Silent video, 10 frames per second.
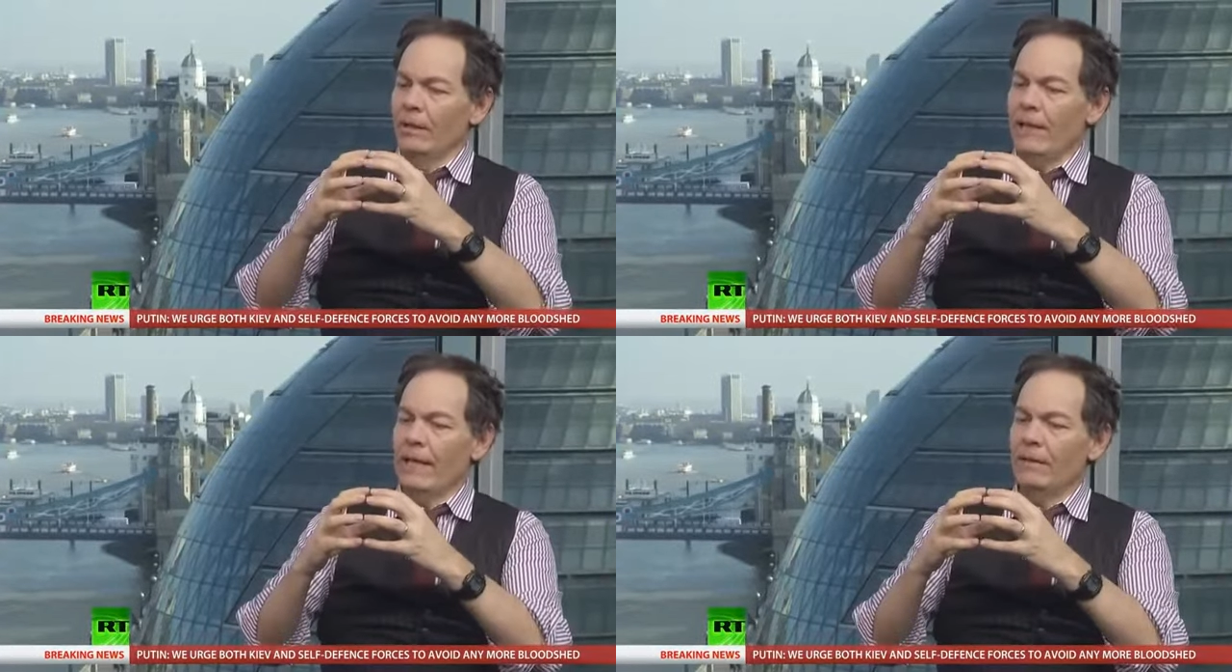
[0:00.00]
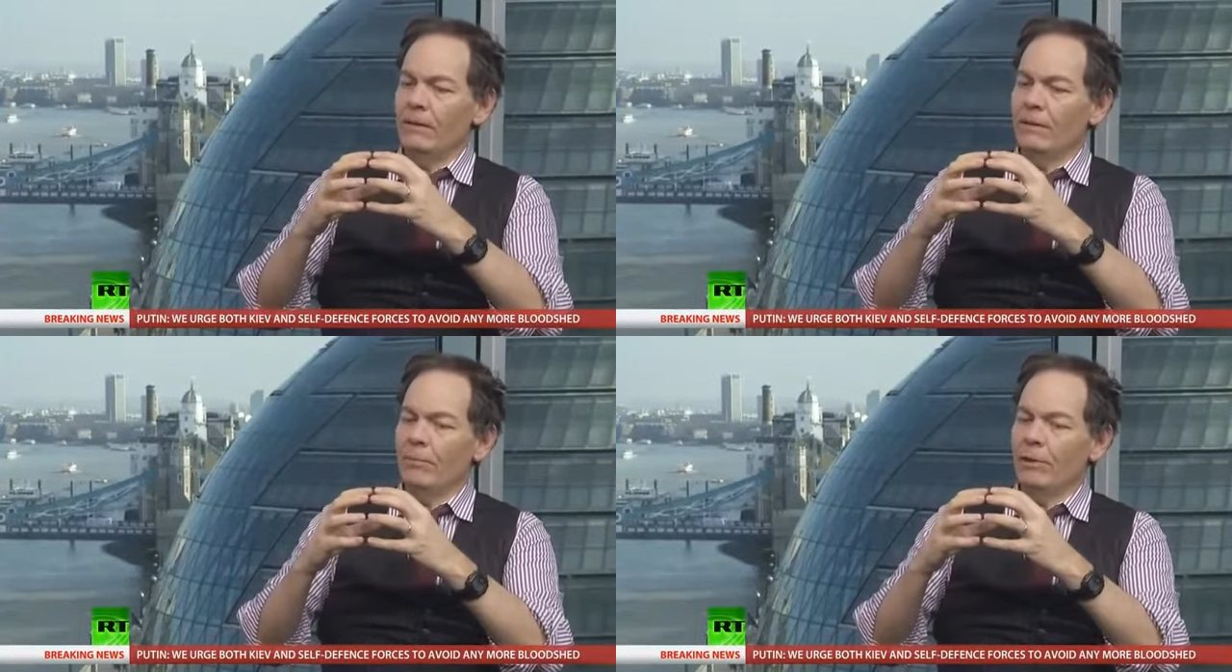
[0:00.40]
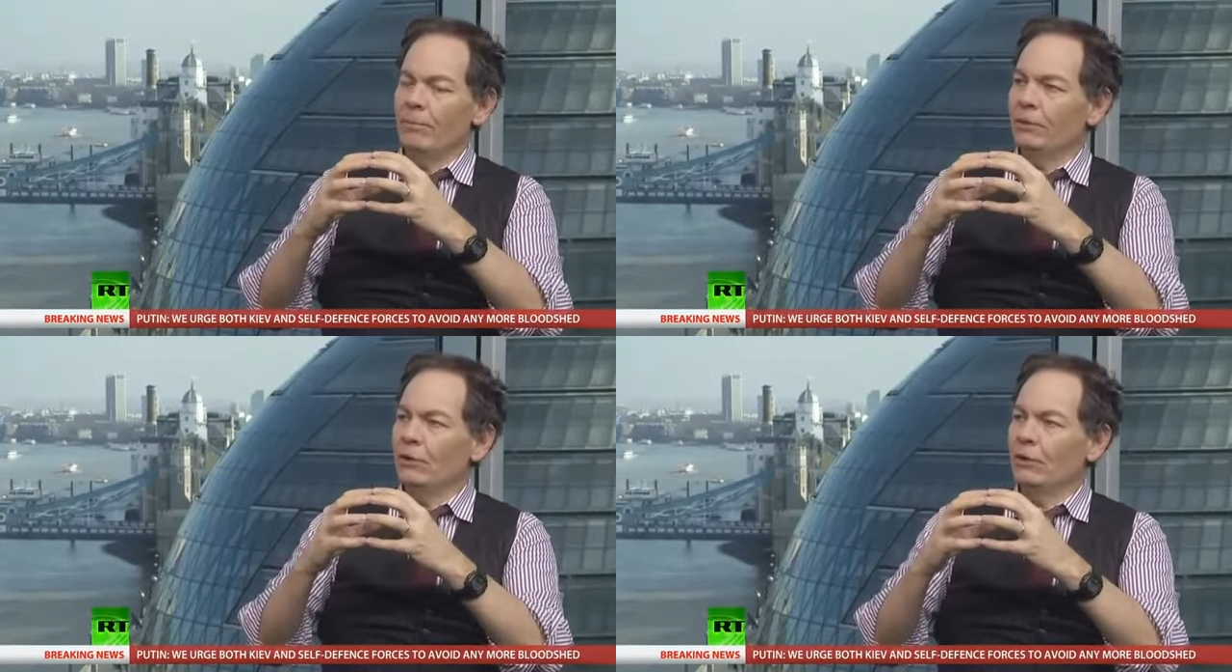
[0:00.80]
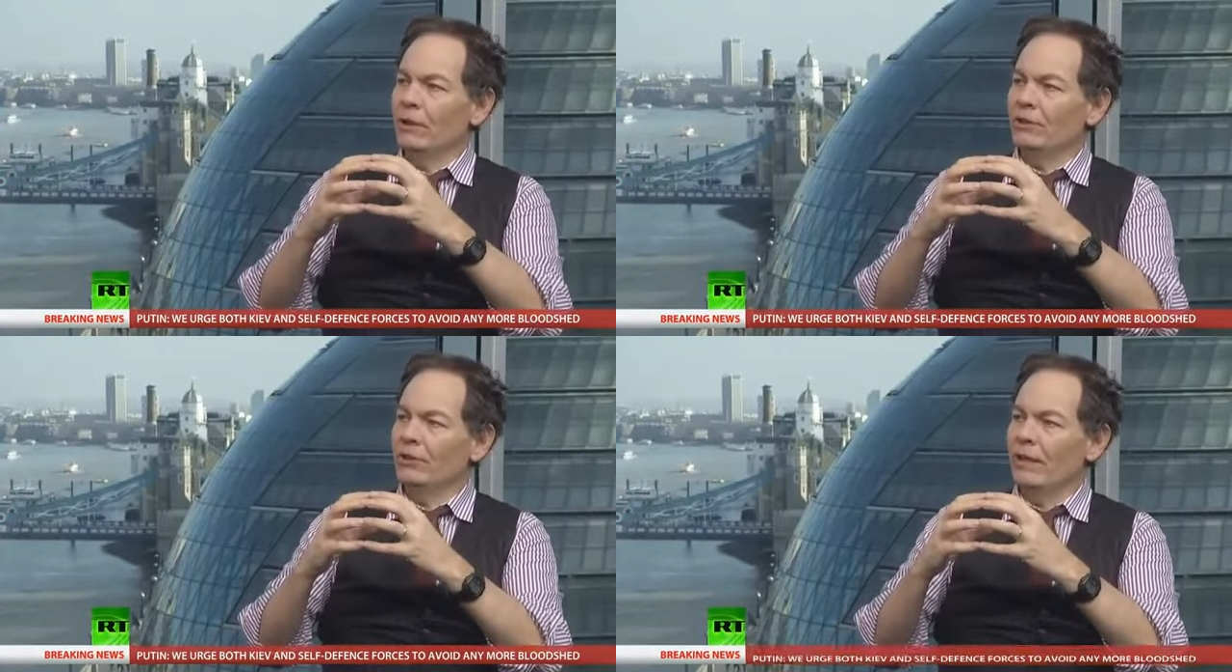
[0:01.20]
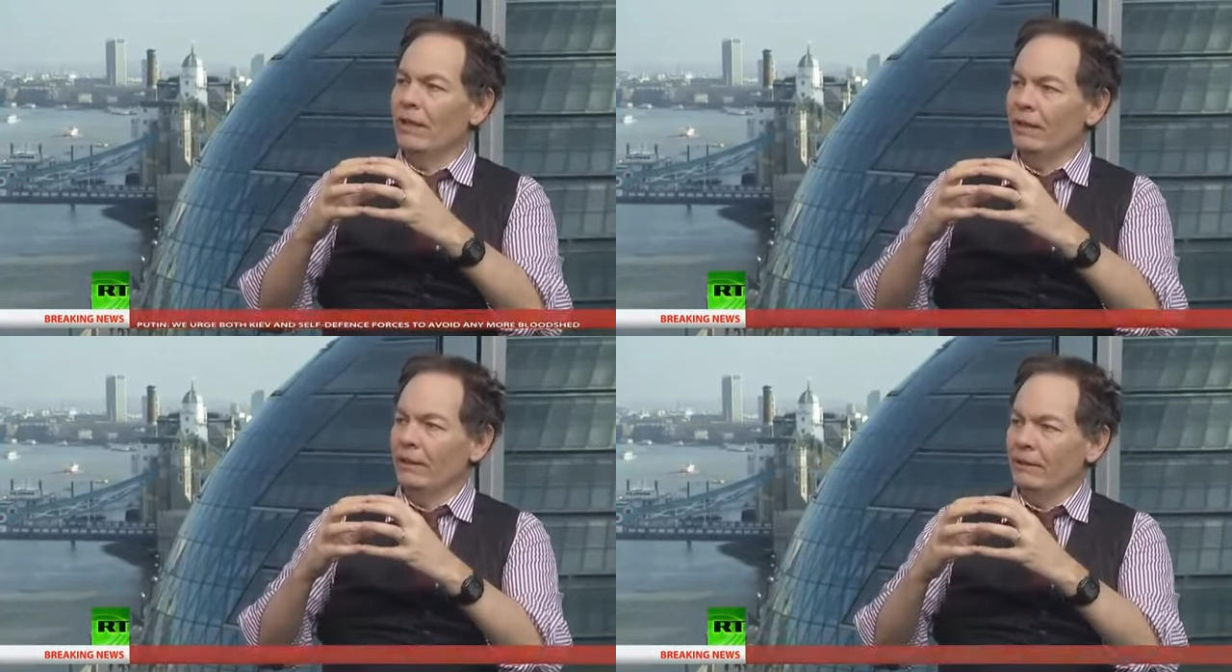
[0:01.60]
that the people doing the
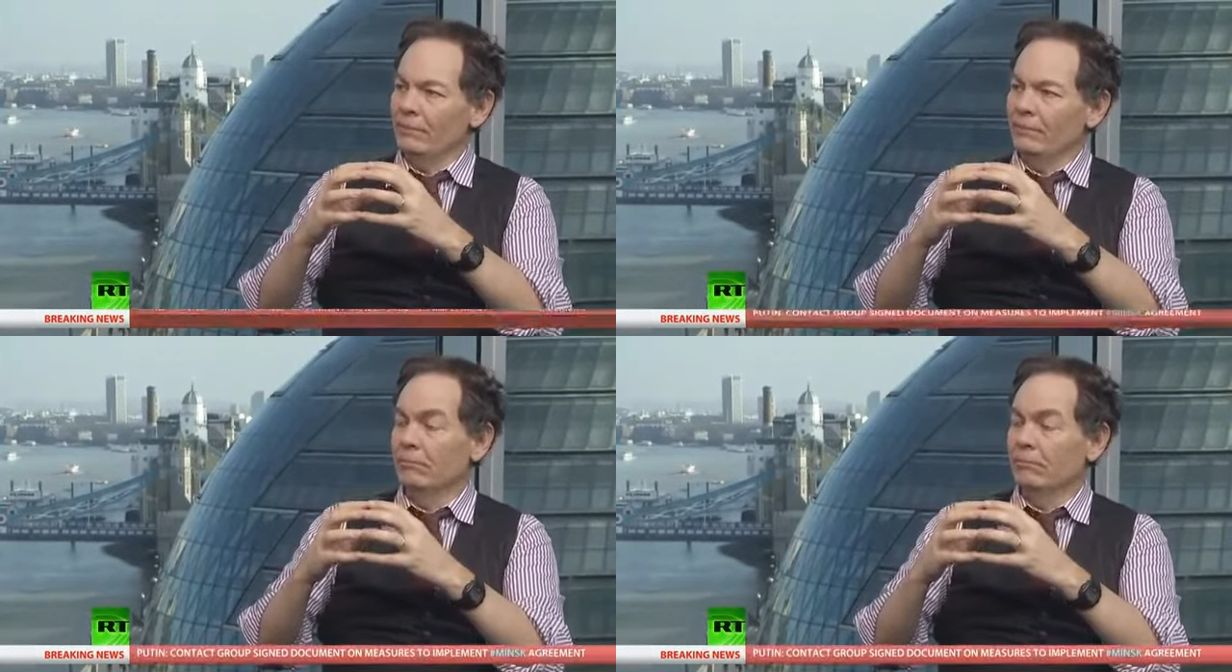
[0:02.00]
stealing,